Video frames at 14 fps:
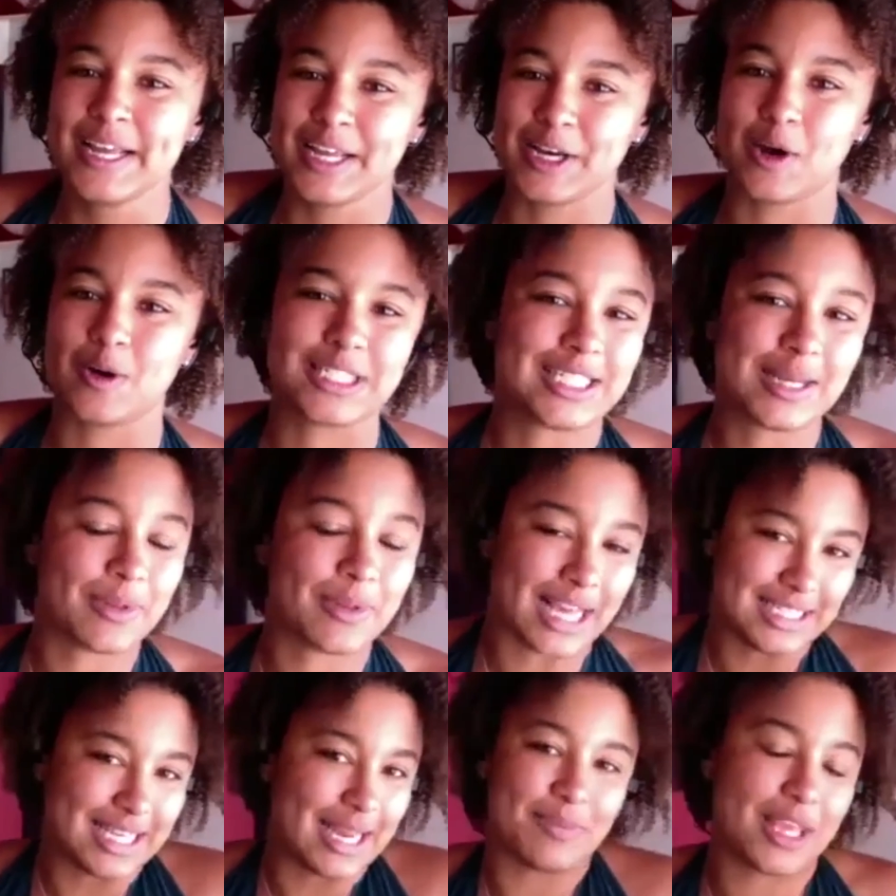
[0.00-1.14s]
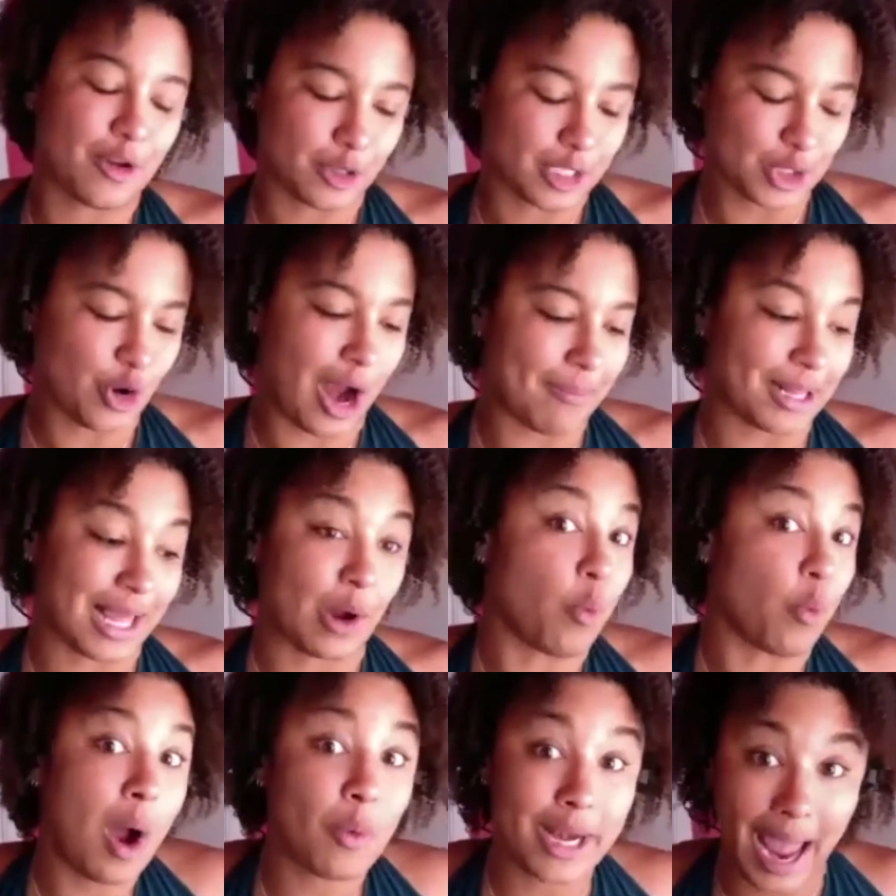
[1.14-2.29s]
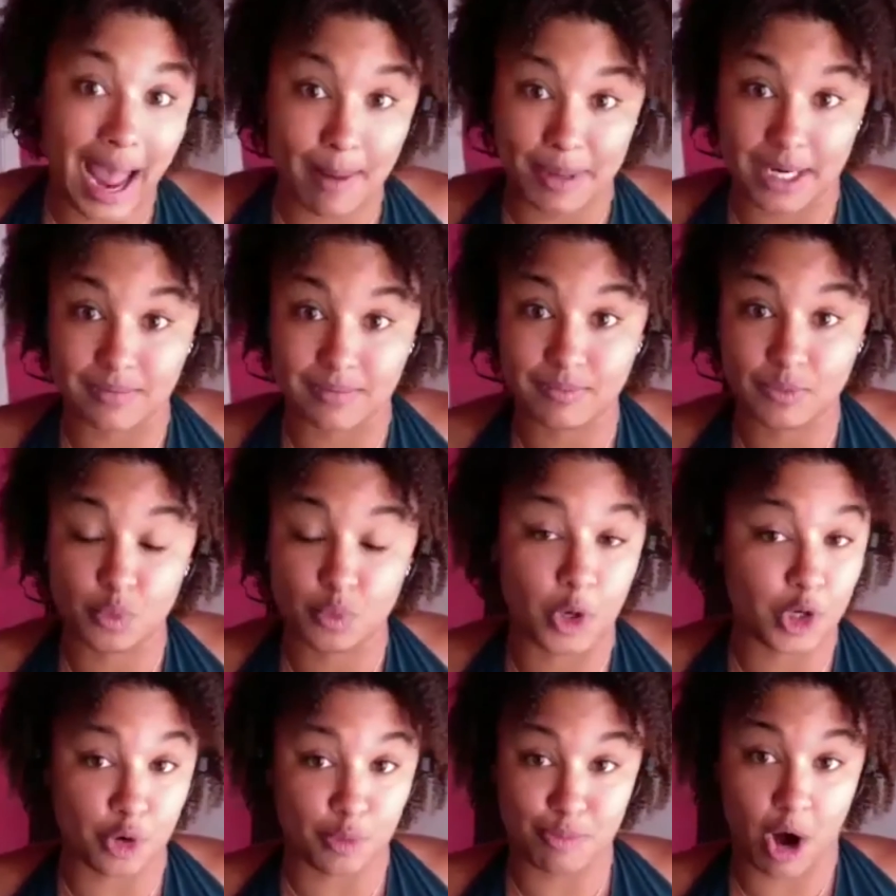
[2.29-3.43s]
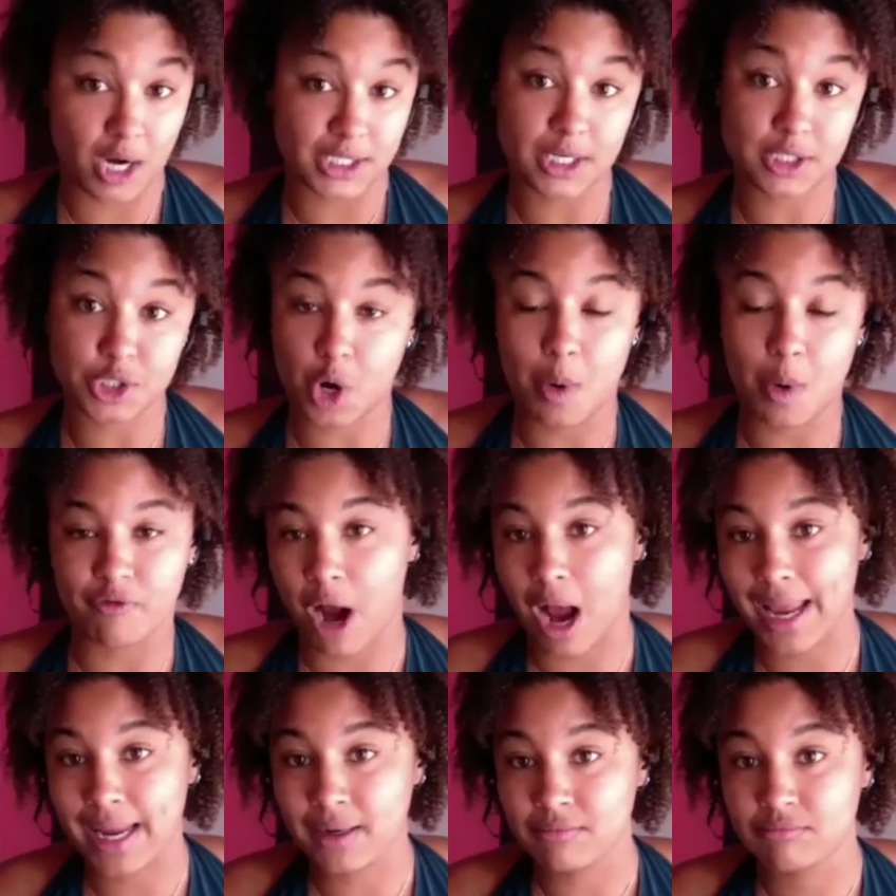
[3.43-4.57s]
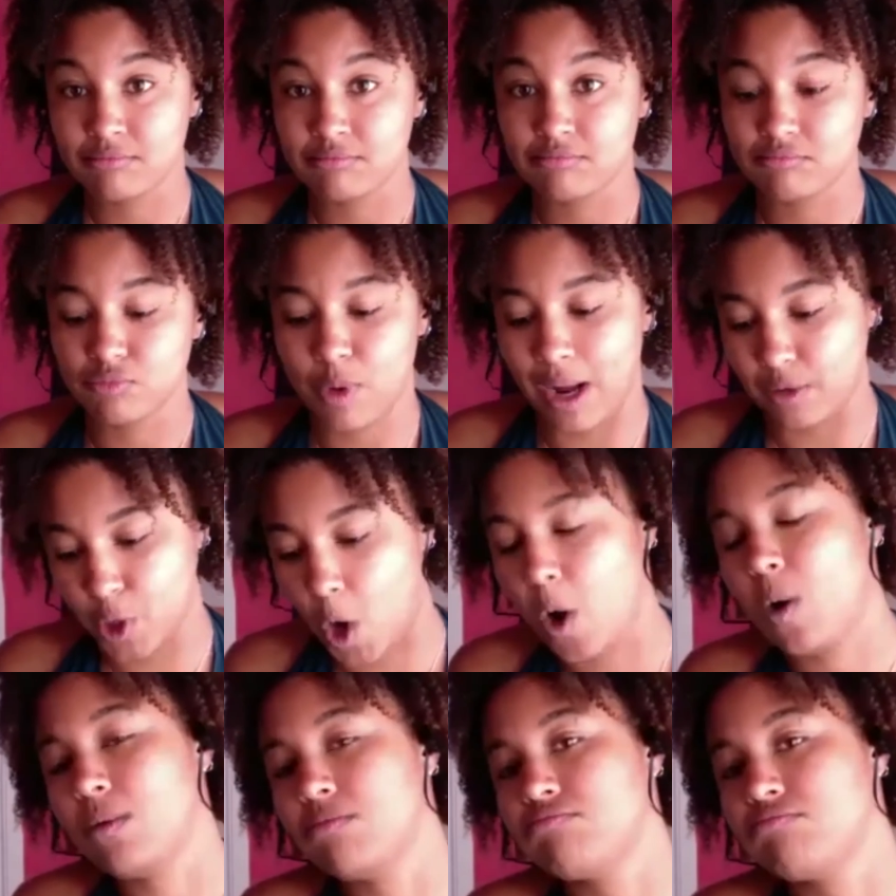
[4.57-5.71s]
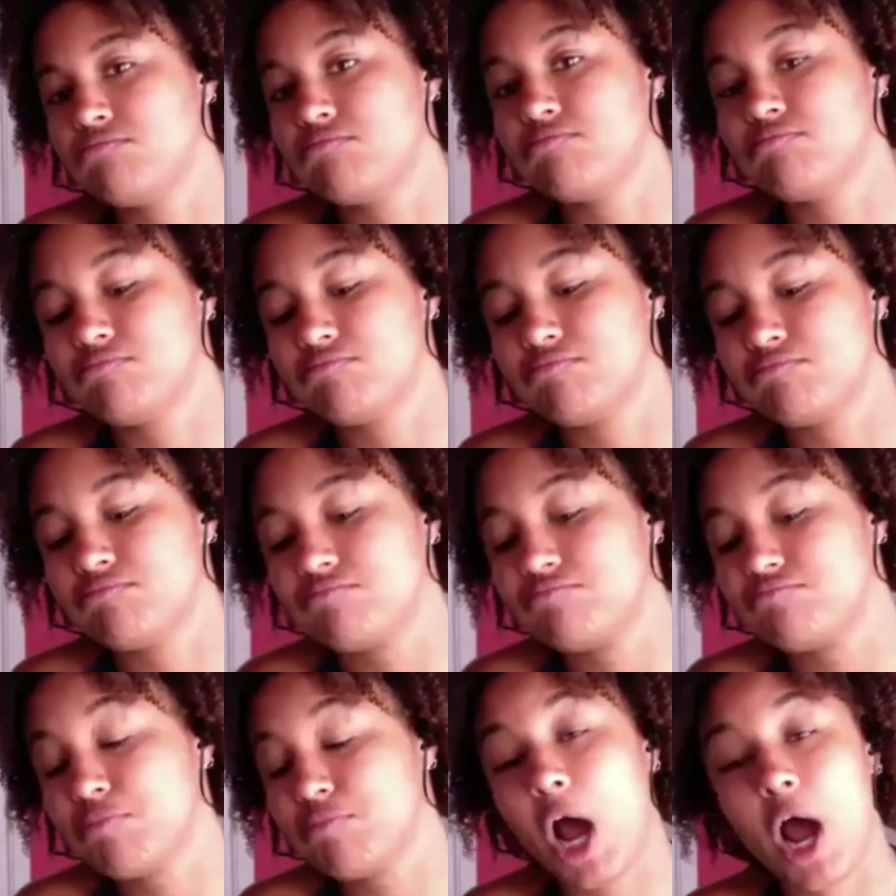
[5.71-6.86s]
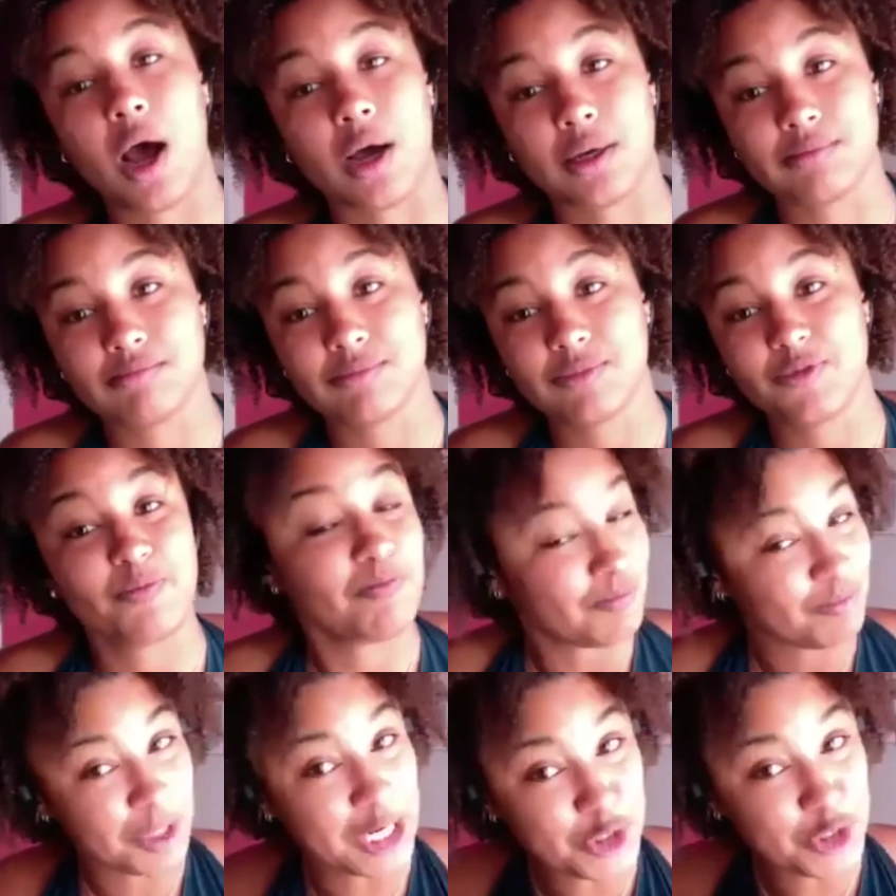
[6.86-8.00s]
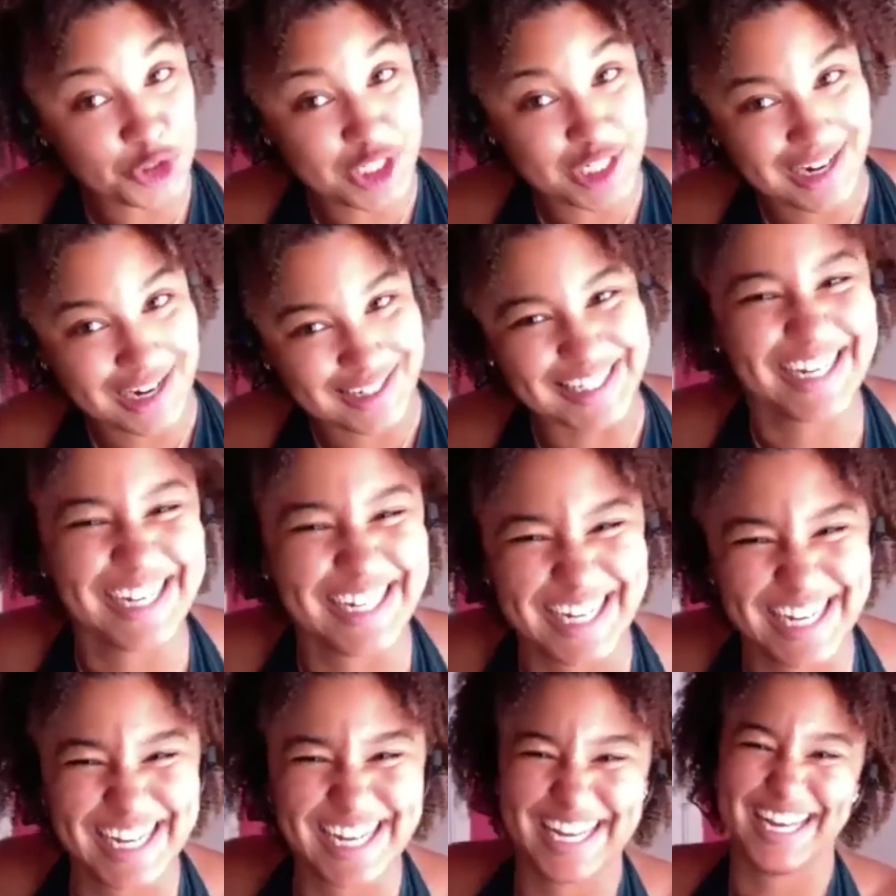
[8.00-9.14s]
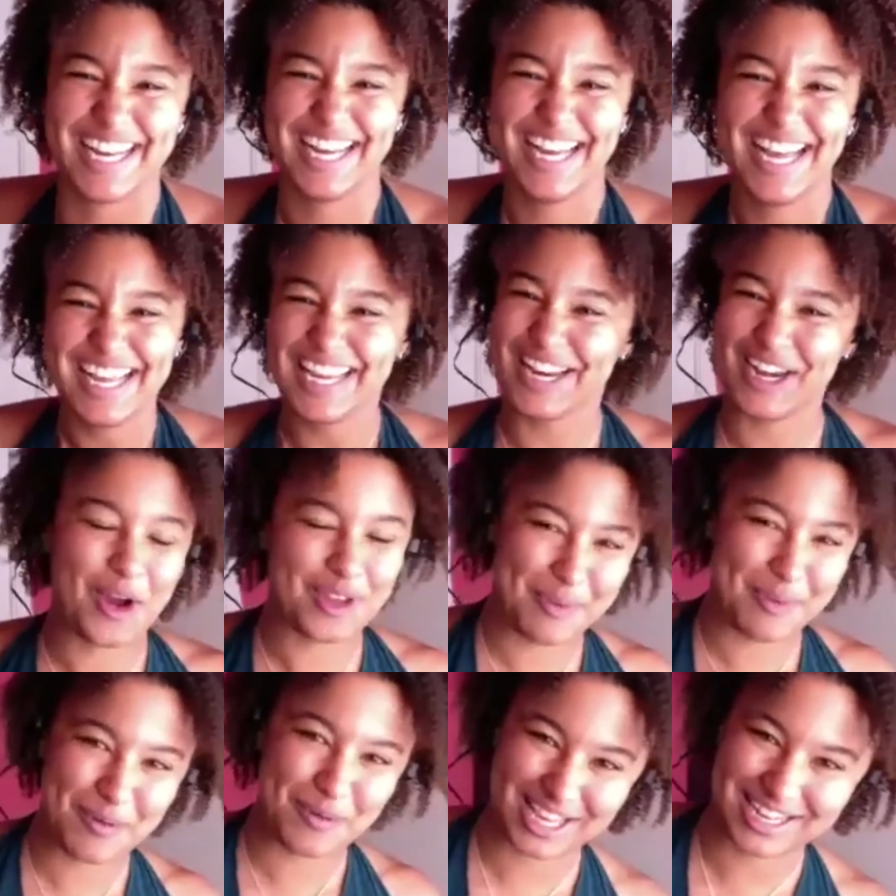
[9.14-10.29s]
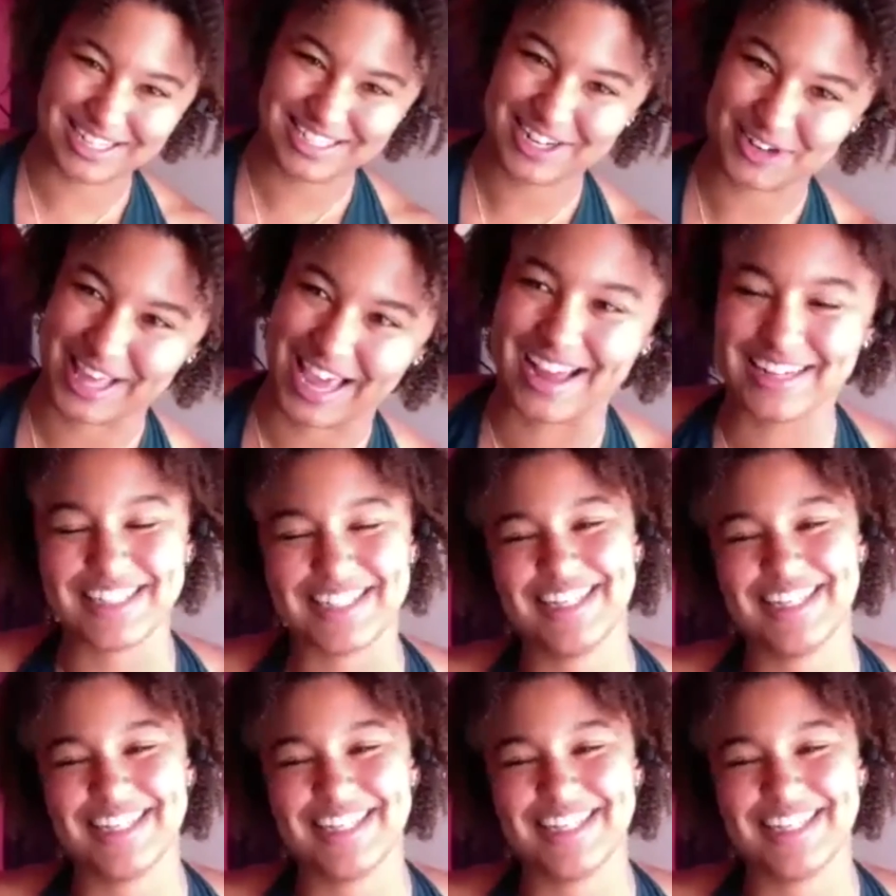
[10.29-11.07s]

It's that same thing you're describing. Like, what would happen? Would your projects go awry? Well, no. Huh. Interesting. You may want to consider that.